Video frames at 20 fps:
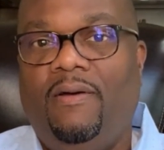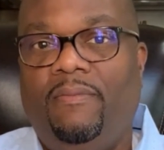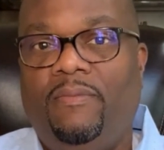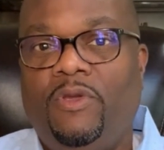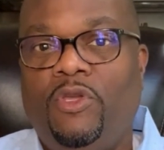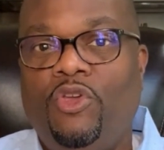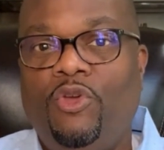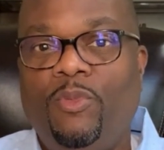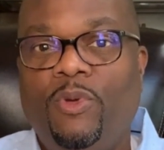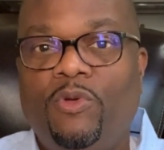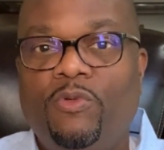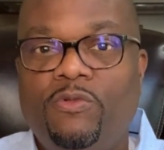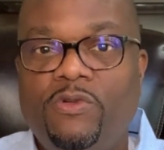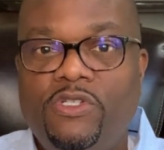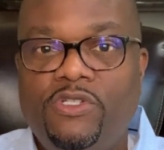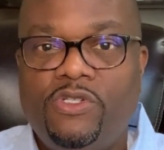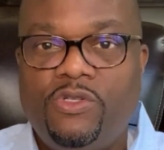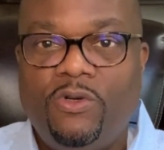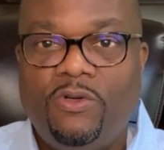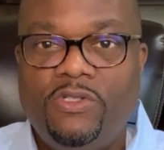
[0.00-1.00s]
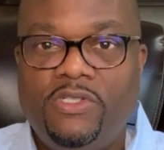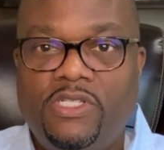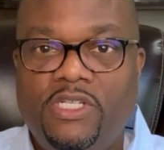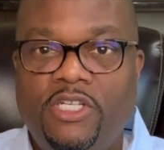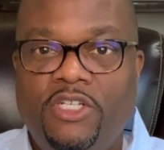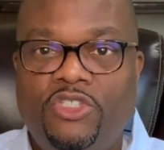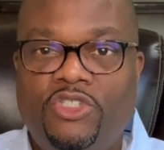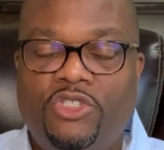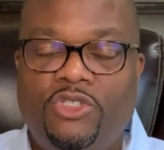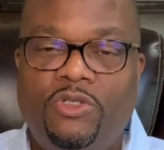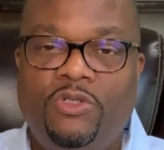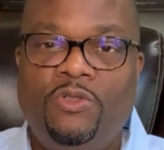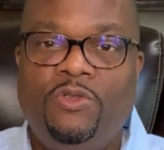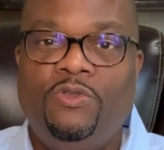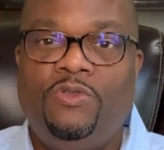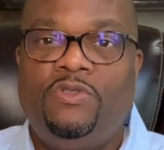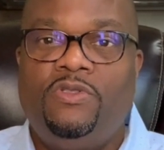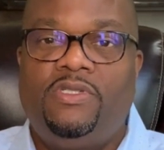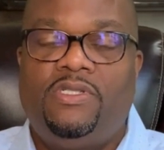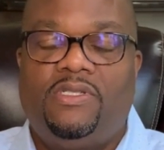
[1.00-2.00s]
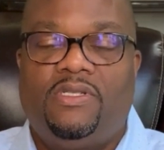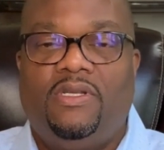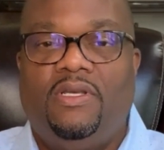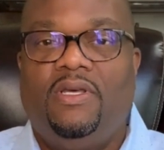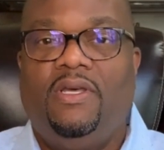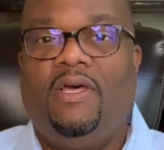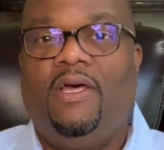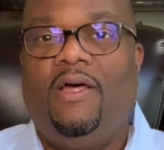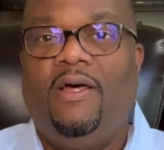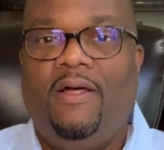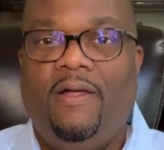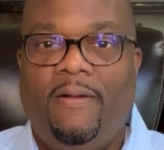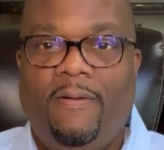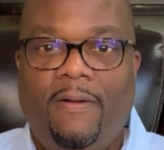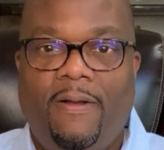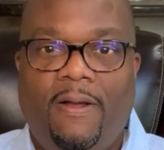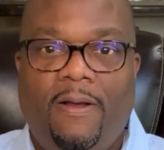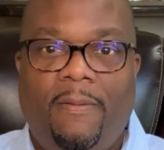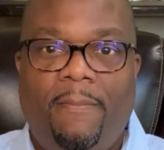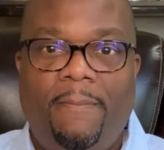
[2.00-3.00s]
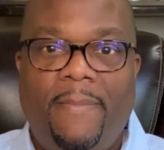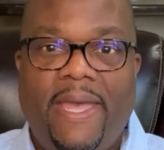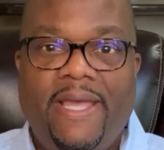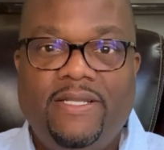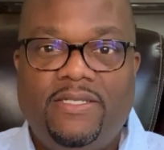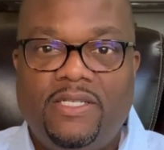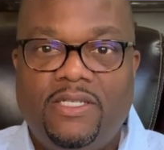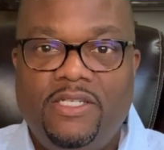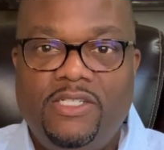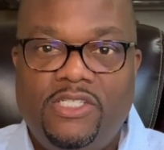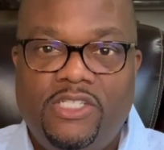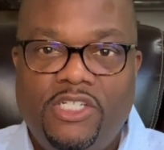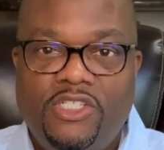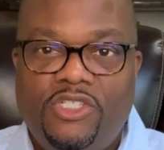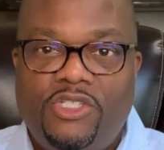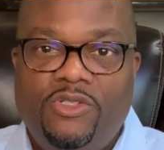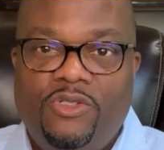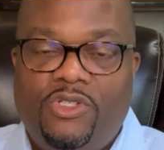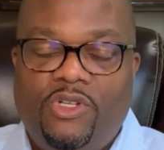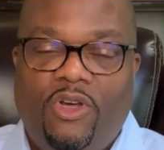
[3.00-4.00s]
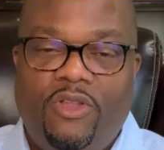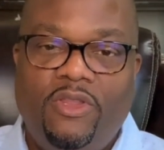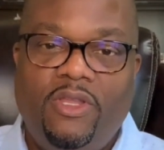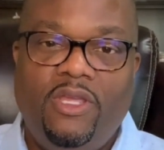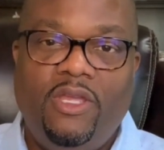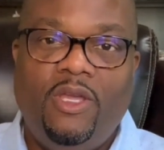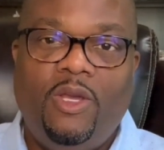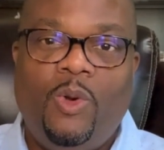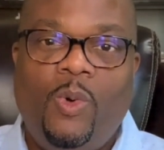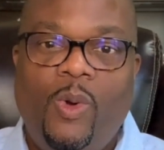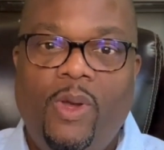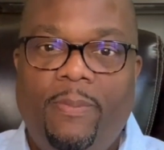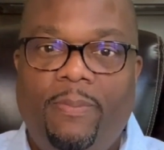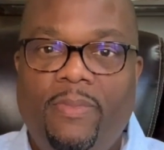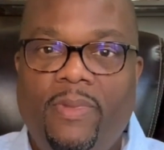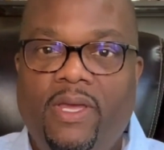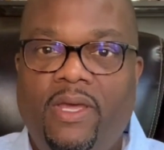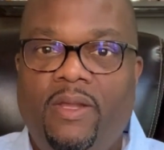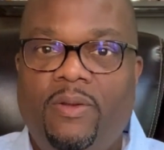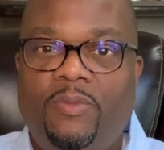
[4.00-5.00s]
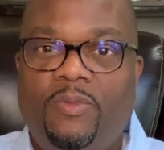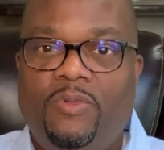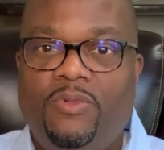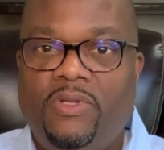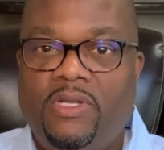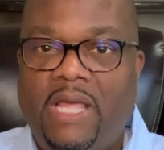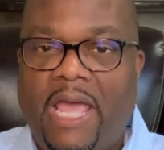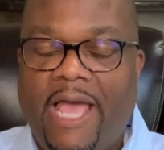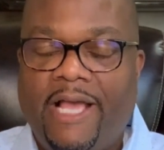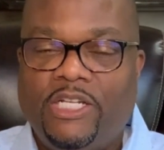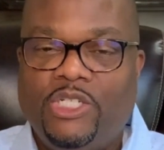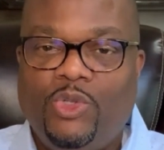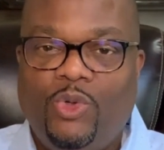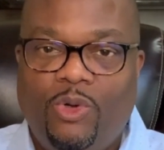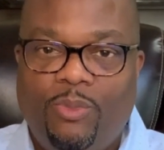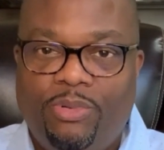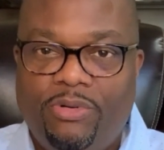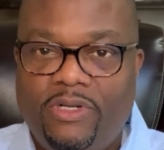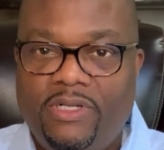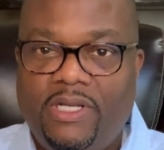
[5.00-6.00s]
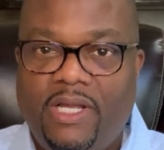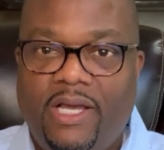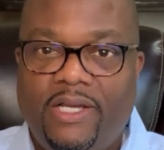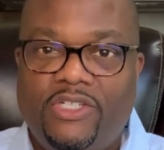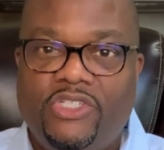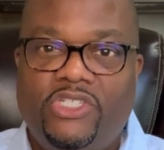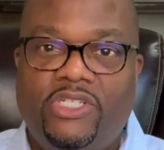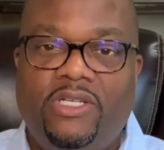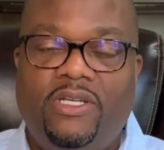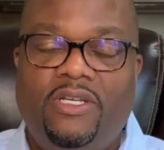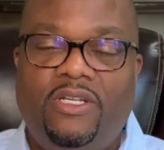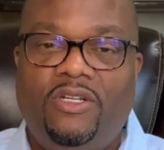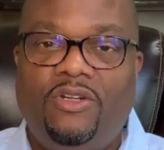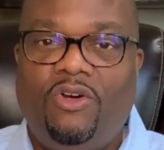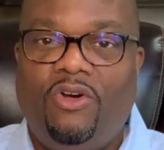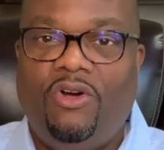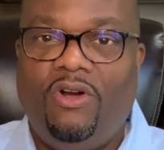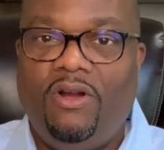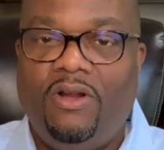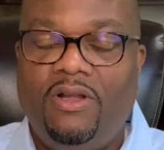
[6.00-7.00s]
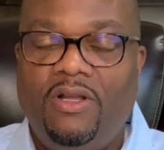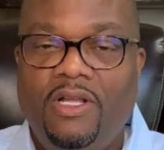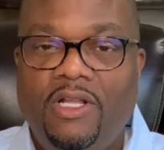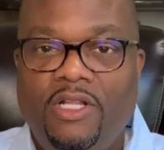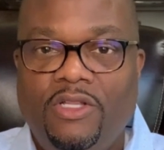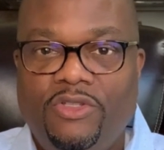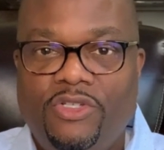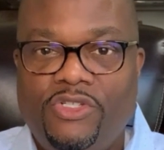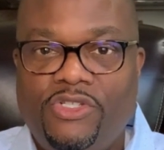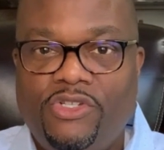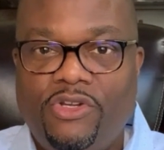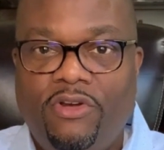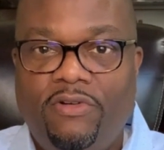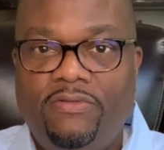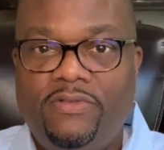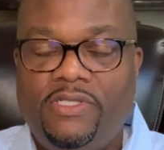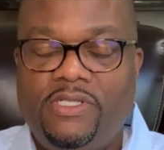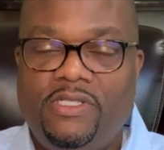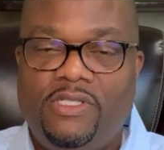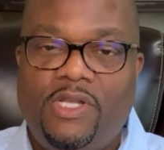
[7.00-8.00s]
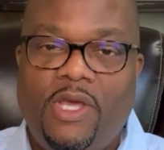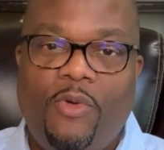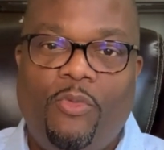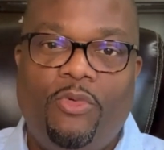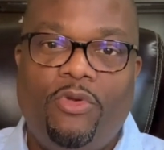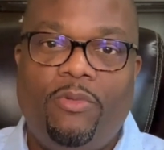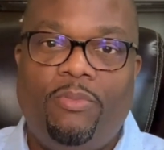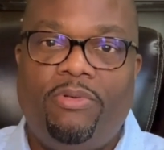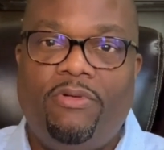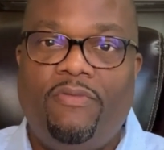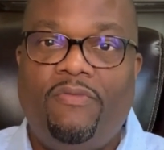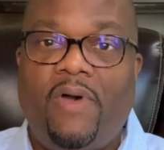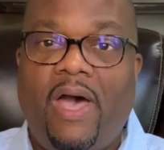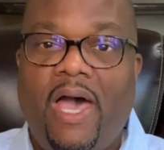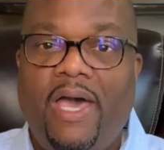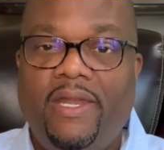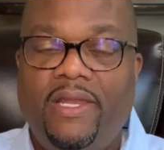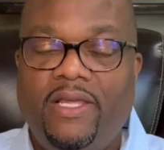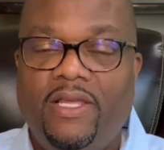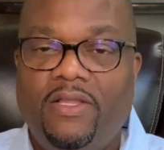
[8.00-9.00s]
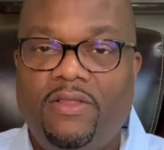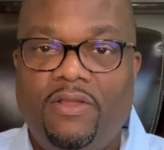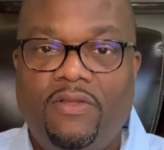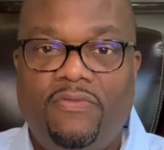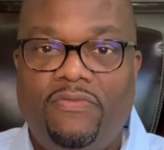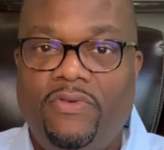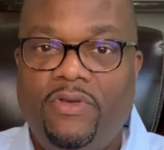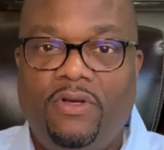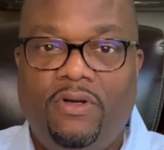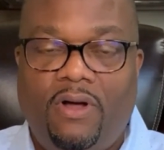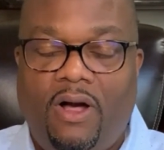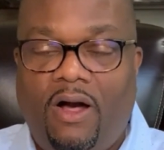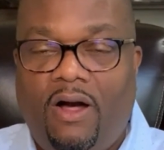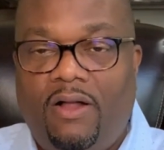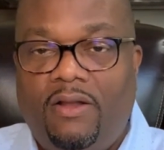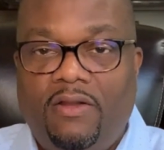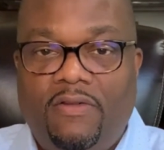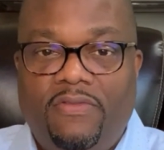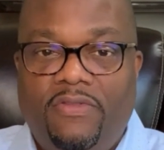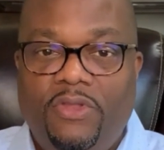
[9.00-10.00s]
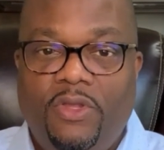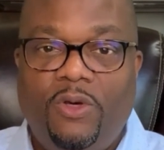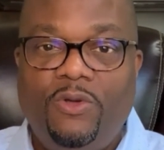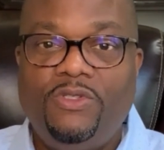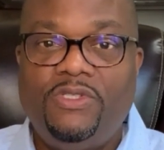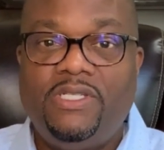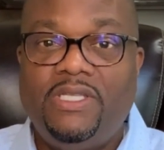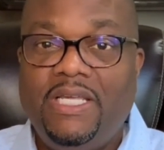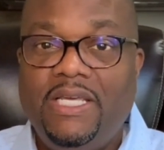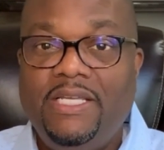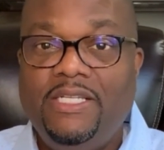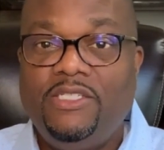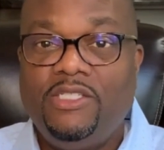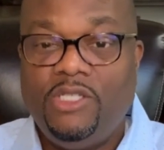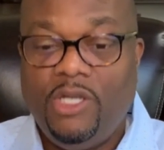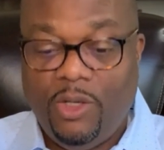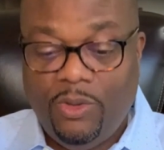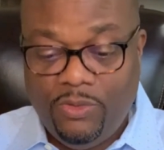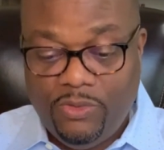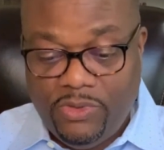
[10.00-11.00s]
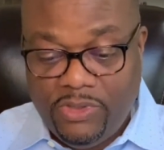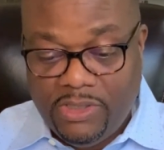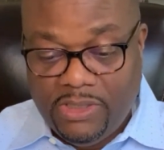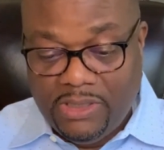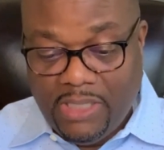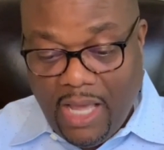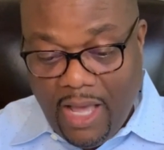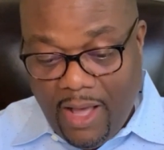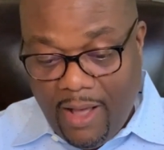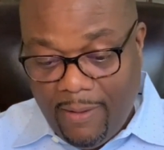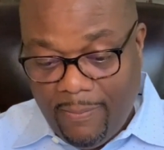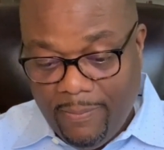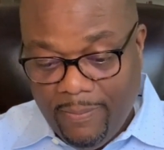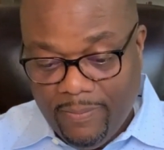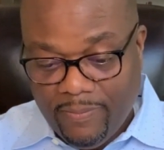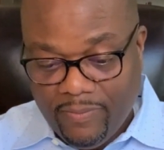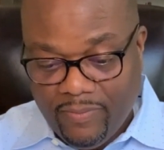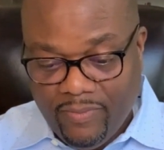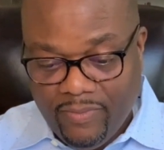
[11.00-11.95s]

human resource issues, maintenance issues on the equipment, the actual production or the services that we're providing in the field. All of those things don't stop.